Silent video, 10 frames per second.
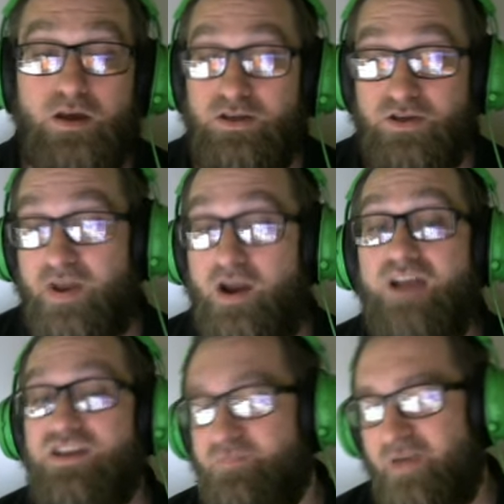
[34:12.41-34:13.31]
So here I
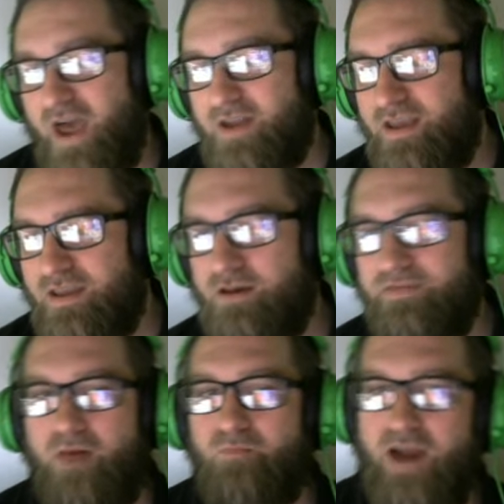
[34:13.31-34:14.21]
just play out of Hina.
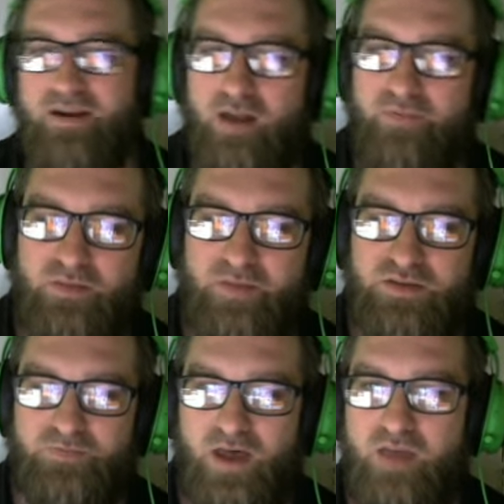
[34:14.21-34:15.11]
That might not have been the
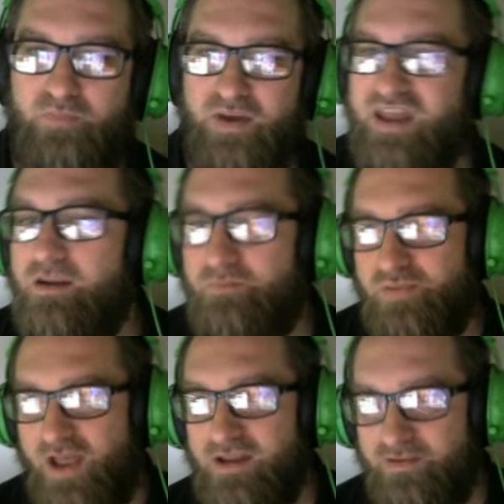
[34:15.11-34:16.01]
best play, but he didn't
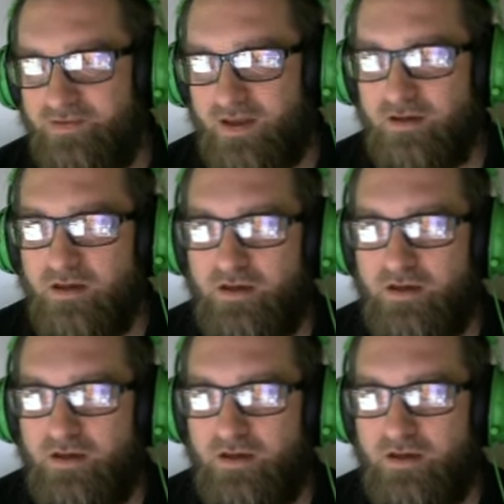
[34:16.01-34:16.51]
play anything.